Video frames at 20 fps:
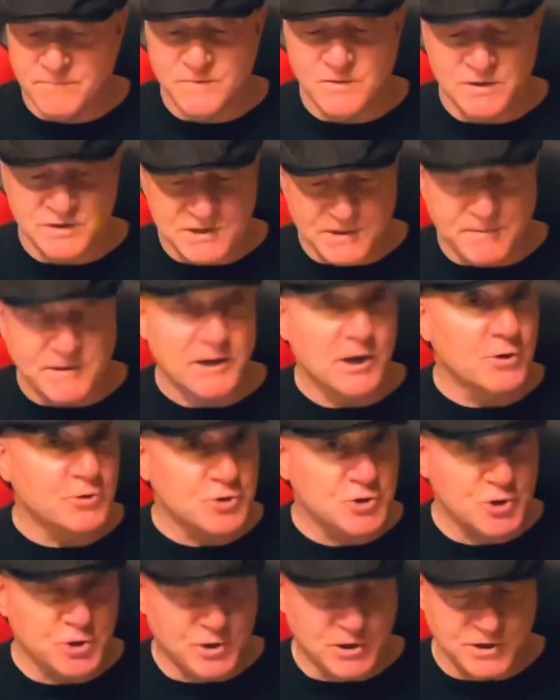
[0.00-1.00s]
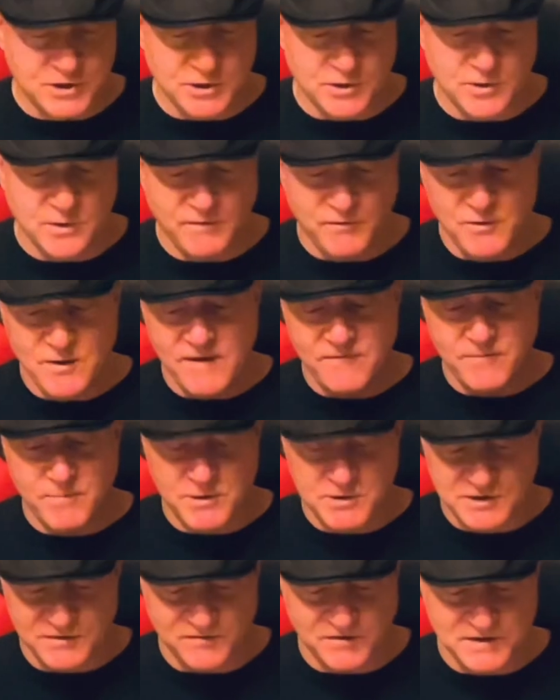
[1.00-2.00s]
Something else you can do if you have a
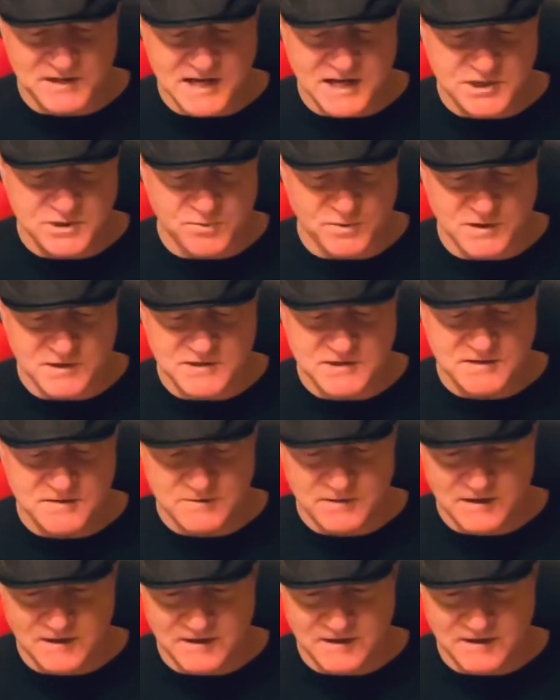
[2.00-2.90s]
bunch of accessories,